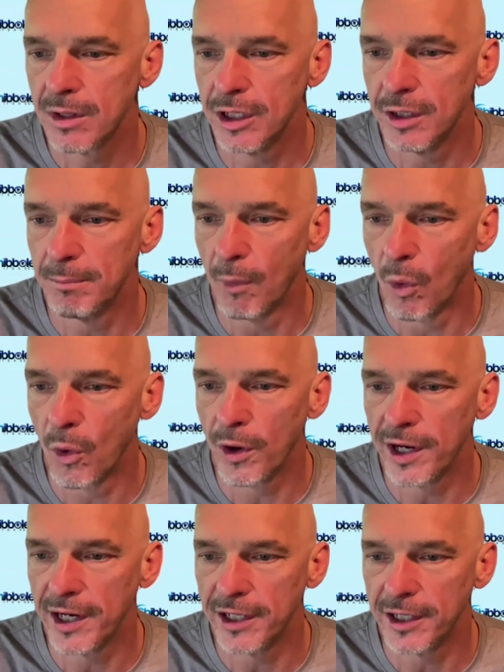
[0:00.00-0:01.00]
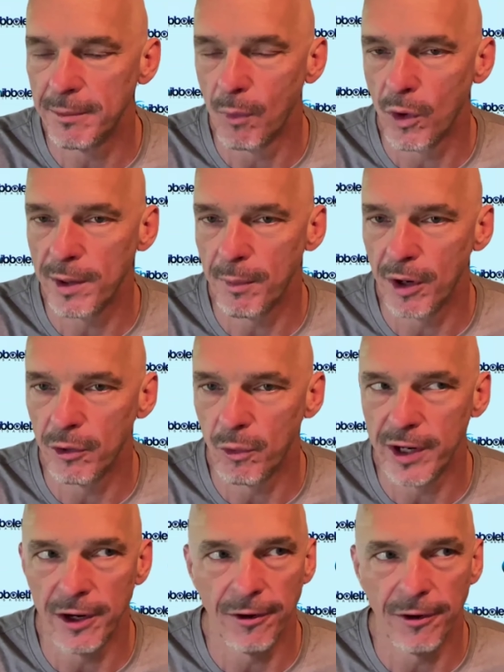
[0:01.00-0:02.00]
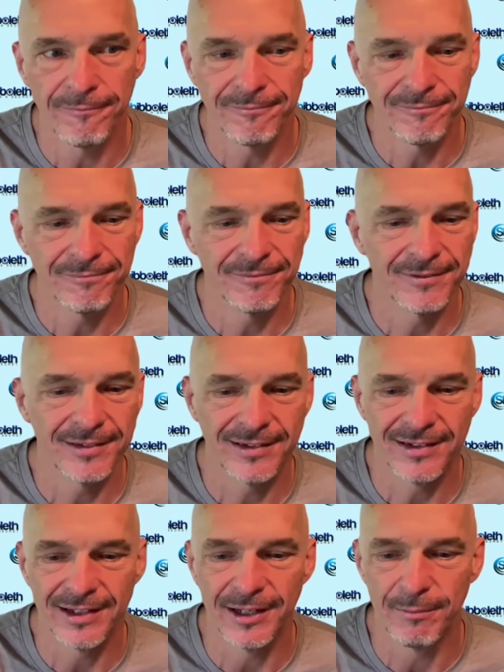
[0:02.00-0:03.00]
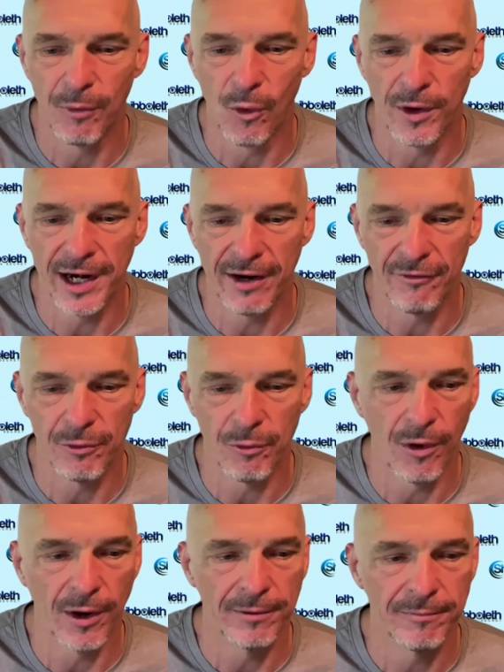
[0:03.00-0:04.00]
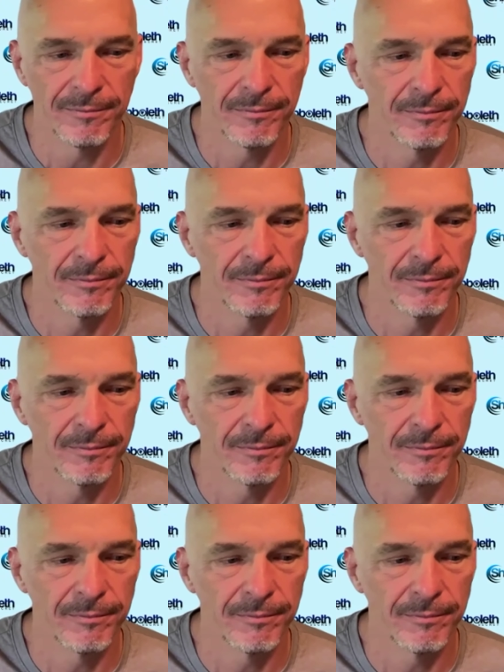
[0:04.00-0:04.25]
Good morning. Good morning, Brother Will. Good morning, everyone.